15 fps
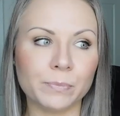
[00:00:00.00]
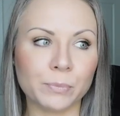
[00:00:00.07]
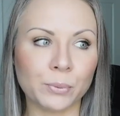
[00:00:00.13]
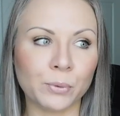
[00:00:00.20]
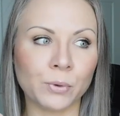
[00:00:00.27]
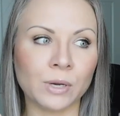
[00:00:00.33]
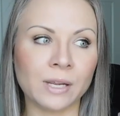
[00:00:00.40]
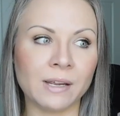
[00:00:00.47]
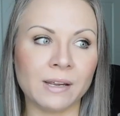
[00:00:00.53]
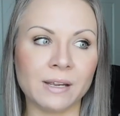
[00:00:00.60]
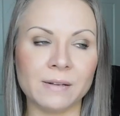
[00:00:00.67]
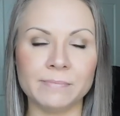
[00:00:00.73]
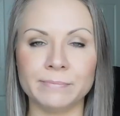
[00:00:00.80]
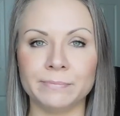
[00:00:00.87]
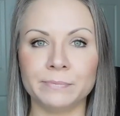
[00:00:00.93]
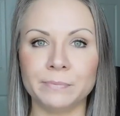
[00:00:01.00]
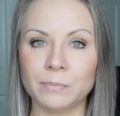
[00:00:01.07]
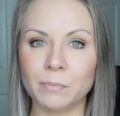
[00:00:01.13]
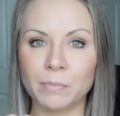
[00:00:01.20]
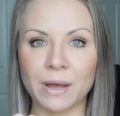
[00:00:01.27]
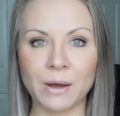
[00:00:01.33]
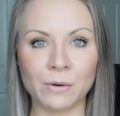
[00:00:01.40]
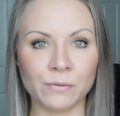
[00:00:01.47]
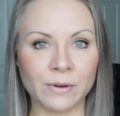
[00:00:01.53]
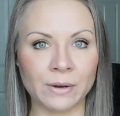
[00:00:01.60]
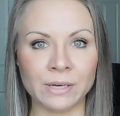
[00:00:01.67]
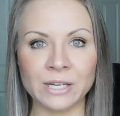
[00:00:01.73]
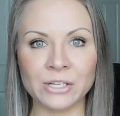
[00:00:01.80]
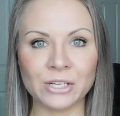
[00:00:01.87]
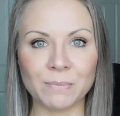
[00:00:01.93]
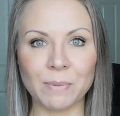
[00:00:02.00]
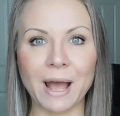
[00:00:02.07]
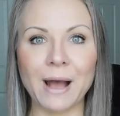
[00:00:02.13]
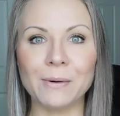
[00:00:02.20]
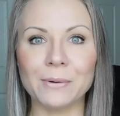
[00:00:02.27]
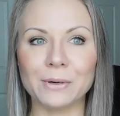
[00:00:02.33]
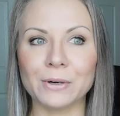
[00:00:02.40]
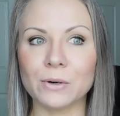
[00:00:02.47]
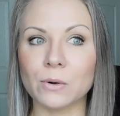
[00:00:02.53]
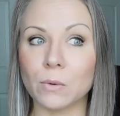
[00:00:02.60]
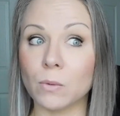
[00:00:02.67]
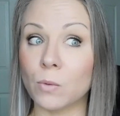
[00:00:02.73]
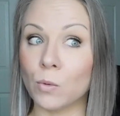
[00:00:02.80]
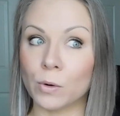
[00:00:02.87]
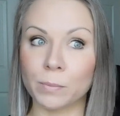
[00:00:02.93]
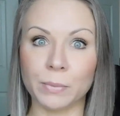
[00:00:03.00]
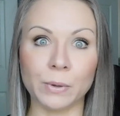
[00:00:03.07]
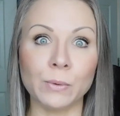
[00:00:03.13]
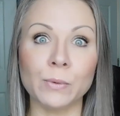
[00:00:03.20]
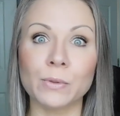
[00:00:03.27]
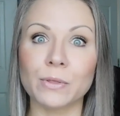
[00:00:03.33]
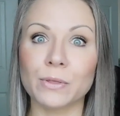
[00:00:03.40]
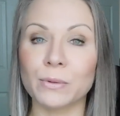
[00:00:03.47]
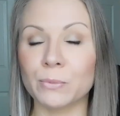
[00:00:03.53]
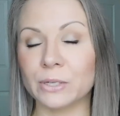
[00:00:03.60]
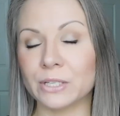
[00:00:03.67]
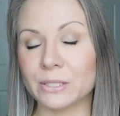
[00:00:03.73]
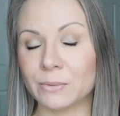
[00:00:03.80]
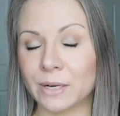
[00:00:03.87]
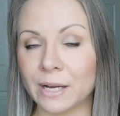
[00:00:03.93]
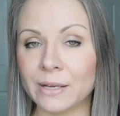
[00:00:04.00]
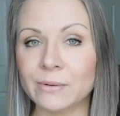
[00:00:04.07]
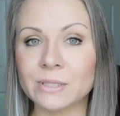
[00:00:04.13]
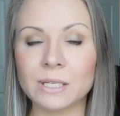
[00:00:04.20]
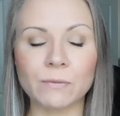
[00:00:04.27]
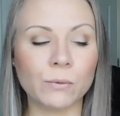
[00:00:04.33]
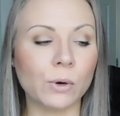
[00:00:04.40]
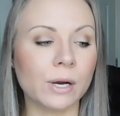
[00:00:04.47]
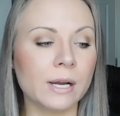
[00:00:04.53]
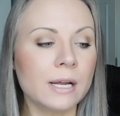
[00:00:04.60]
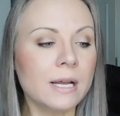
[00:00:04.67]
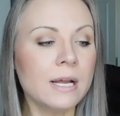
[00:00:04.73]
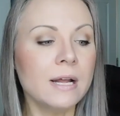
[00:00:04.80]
pre-powder foundation powder or both, which is what I use it for,